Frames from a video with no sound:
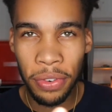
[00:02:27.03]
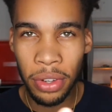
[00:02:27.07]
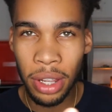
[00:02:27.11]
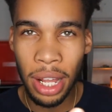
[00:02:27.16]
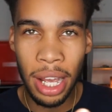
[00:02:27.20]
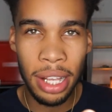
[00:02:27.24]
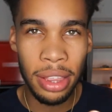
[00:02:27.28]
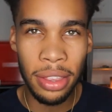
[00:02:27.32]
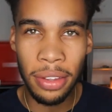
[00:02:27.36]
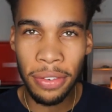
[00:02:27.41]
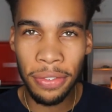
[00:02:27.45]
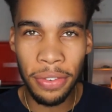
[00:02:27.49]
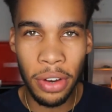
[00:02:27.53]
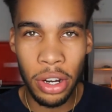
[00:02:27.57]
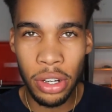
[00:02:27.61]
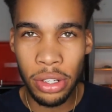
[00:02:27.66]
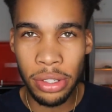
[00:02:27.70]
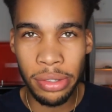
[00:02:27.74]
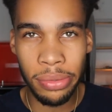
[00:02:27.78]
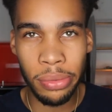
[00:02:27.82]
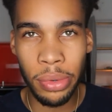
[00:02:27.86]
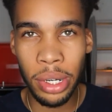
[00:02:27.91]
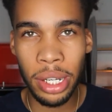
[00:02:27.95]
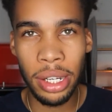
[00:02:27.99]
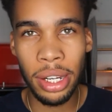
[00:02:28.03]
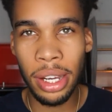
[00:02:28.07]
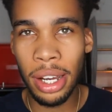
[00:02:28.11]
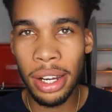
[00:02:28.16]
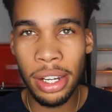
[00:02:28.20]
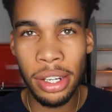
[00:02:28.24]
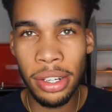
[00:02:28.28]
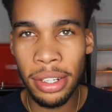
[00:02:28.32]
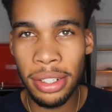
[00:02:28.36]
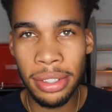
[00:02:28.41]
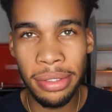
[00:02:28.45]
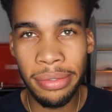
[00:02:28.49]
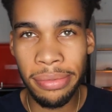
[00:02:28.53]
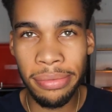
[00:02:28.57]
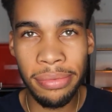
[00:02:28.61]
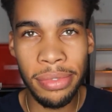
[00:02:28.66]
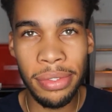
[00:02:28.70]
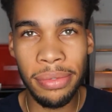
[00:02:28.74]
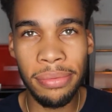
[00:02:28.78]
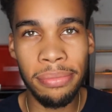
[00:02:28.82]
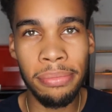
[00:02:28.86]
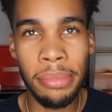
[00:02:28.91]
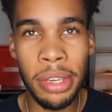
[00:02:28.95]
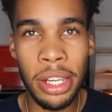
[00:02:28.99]
like the first 100
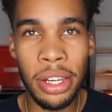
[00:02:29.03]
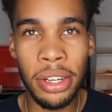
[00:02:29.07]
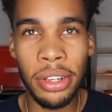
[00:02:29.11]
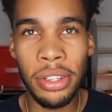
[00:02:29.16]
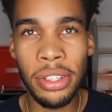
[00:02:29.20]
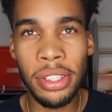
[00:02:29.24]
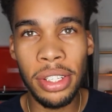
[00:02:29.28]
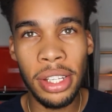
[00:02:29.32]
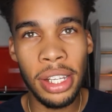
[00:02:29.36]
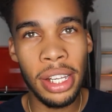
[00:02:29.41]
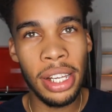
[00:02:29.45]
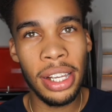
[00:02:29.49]
meters,